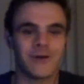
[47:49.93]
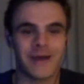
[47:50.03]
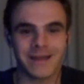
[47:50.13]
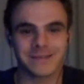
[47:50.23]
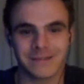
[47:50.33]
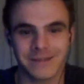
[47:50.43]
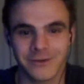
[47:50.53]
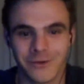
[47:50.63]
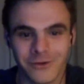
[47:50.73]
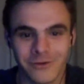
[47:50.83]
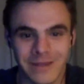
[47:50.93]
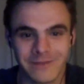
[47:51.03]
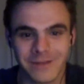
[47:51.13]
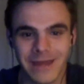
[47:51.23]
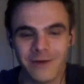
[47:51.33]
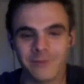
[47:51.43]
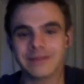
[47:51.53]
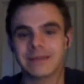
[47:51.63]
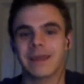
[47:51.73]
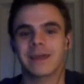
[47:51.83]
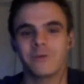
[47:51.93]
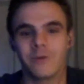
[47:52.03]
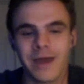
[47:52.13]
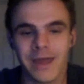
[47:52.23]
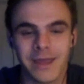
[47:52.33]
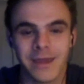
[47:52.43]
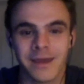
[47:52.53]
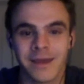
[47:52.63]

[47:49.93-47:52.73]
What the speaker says: has little, even that will be taken away.